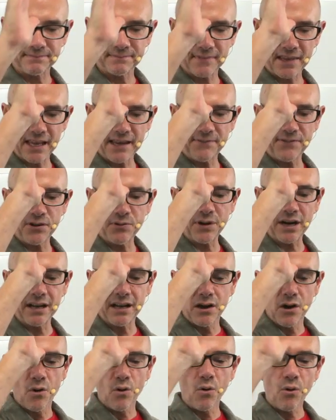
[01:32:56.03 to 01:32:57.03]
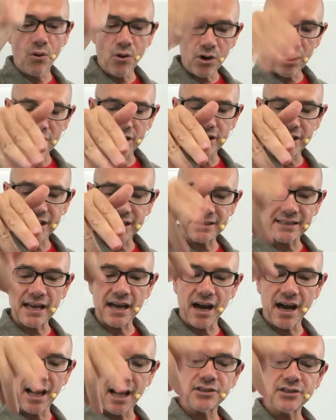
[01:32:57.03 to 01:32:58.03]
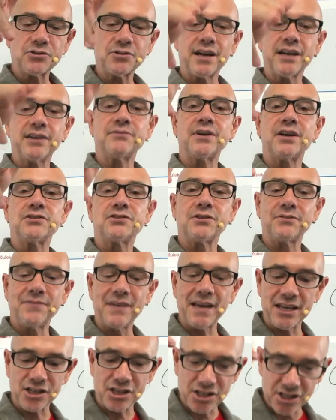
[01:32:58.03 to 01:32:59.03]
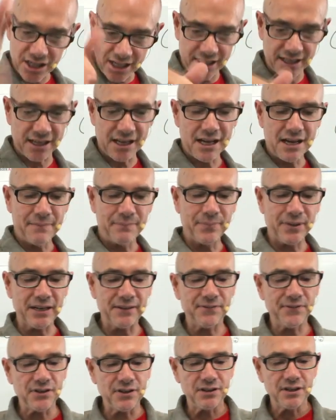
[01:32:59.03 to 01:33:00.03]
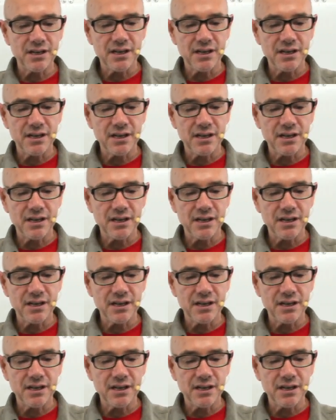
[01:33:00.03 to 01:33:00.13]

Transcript: If you would, or you could say a train reservation. But if you,